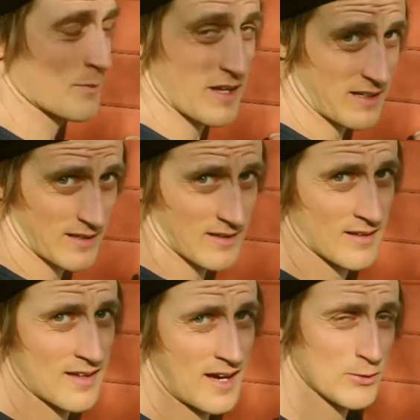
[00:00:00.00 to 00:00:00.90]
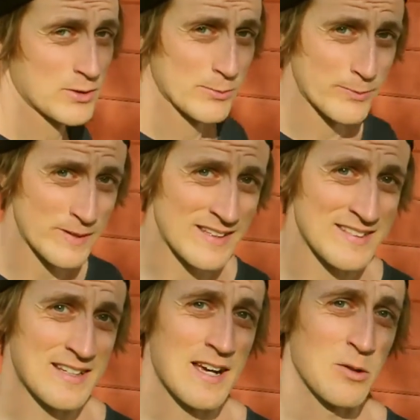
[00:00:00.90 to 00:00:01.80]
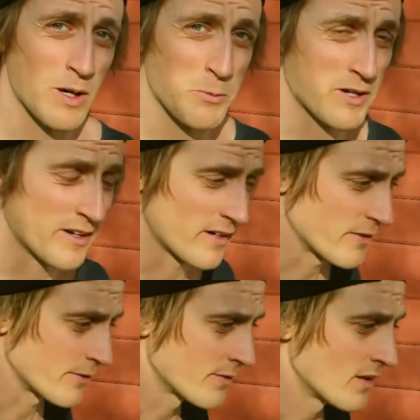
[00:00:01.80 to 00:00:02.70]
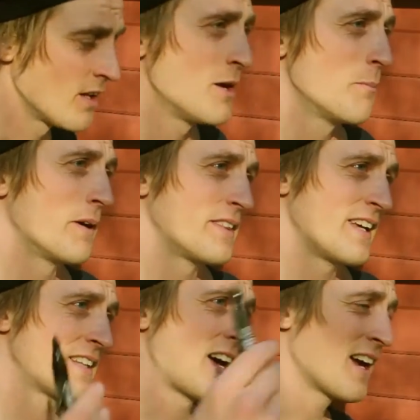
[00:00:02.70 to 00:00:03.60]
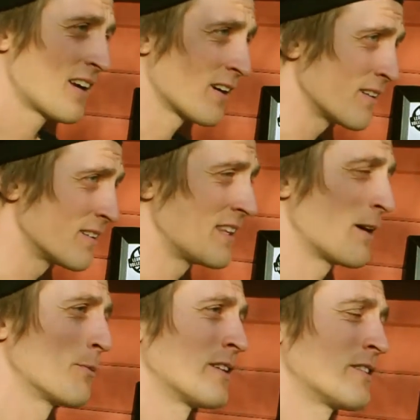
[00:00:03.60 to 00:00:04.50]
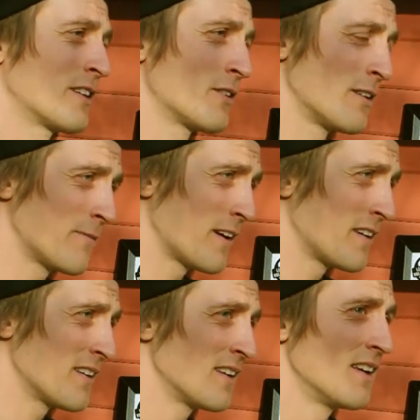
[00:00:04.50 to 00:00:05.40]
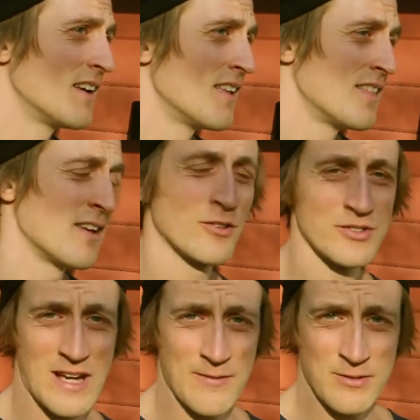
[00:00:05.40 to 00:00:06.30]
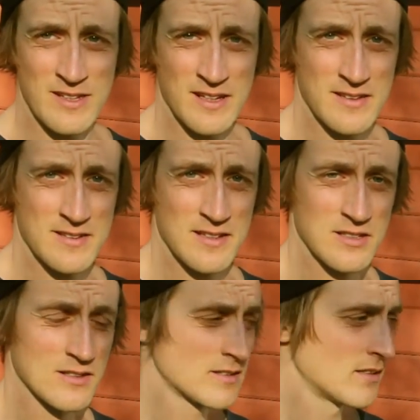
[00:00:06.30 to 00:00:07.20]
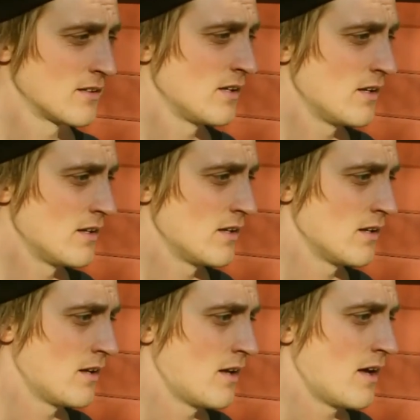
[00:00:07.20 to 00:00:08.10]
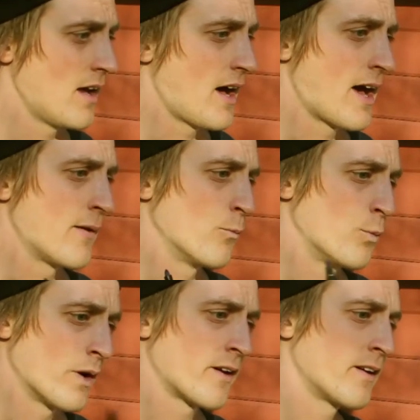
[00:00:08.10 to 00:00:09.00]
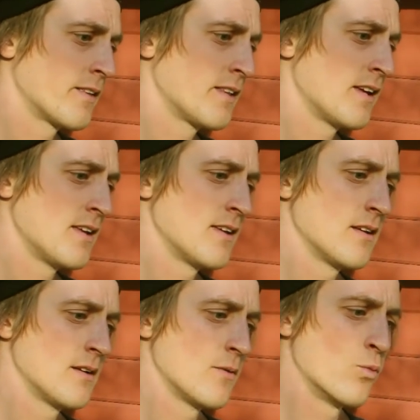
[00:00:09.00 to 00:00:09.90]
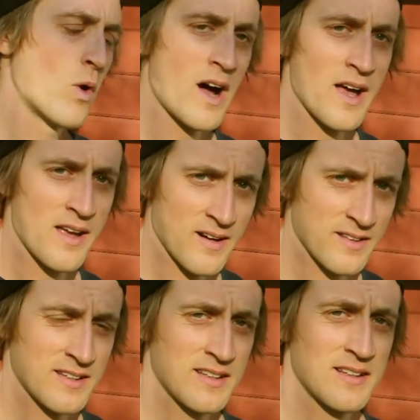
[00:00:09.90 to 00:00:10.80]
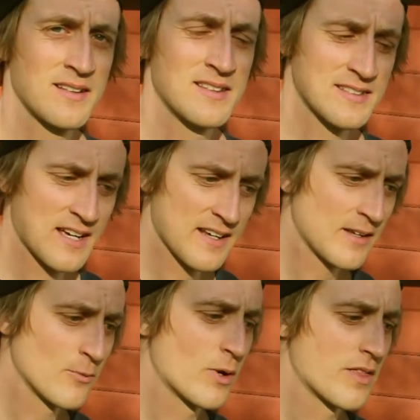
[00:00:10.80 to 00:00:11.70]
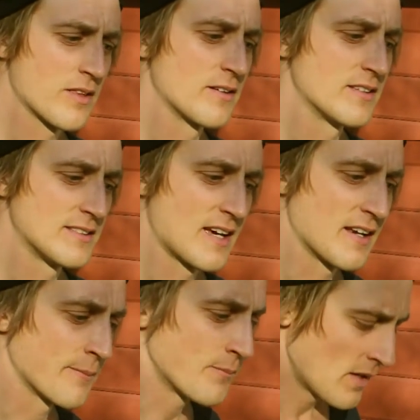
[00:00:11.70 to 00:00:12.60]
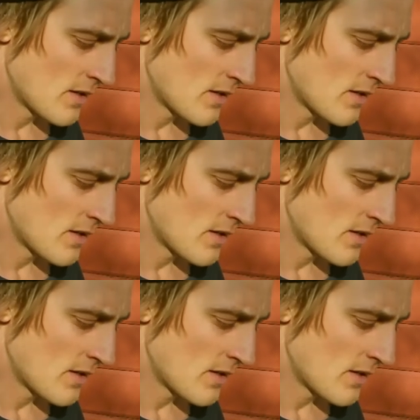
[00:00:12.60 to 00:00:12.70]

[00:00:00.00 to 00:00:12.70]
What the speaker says: making. How do we decide what we're gonna do? But the attacker that we're trying to defend, they also have to take decisions. And what are they? Why are they deciding what they're deciding?